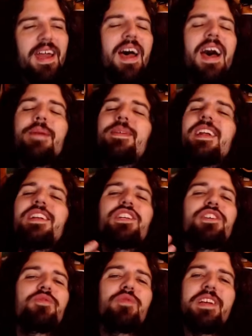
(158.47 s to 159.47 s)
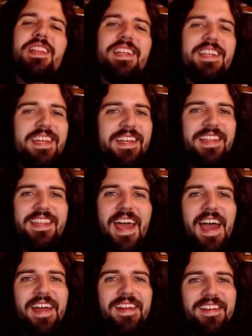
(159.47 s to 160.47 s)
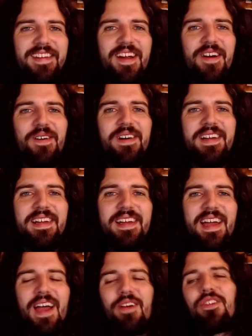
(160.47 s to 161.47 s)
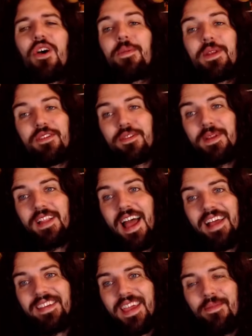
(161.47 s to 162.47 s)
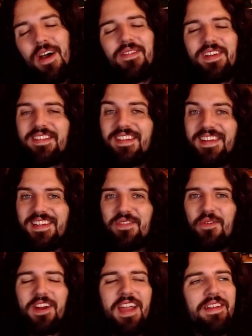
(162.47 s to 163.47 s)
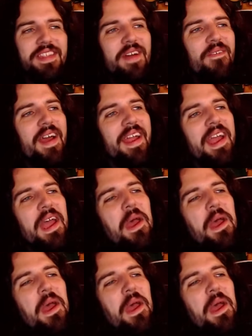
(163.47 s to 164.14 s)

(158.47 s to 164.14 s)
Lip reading: I mean, I just really needed that, you know? I was hoping it was going to be last game, obviously. It didn't work out that way.